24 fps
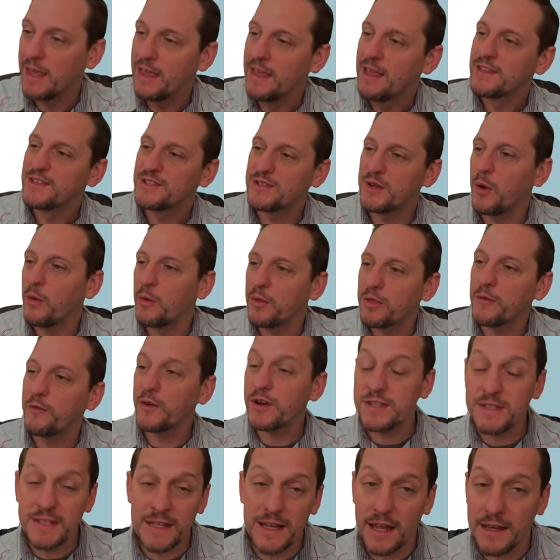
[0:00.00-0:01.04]
So the
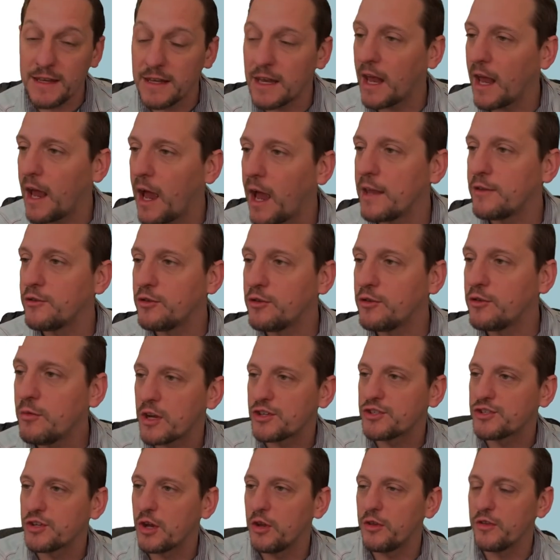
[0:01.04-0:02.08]
first thing I did, I do want to
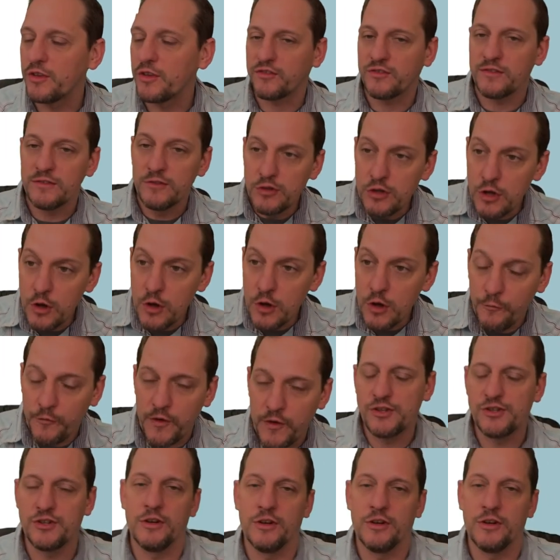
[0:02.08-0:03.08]
show you this new feature